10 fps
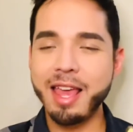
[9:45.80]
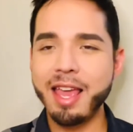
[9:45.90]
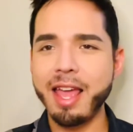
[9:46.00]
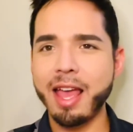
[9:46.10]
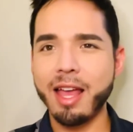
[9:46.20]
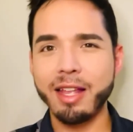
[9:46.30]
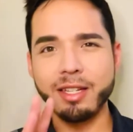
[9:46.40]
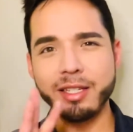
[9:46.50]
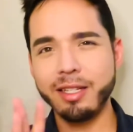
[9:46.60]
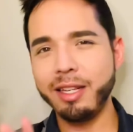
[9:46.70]

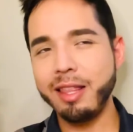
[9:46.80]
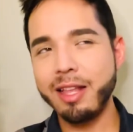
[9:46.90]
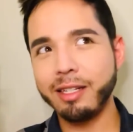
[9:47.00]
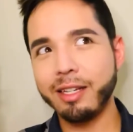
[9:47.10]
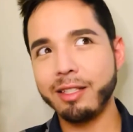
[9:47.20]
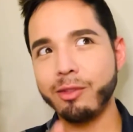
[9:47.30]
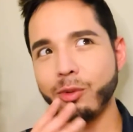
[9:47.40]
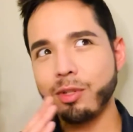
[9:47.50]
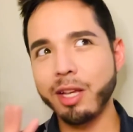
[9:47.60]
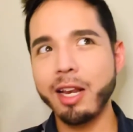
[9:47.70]
And that
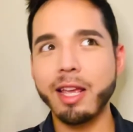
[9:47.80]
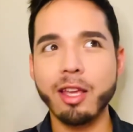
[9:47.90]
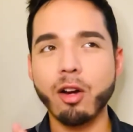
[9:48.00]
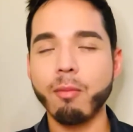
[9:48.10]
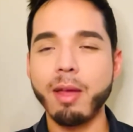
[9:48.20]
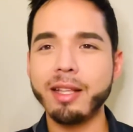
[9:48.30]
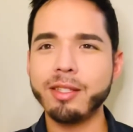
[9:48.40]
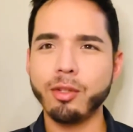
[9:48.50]
store's kind of hit or miss.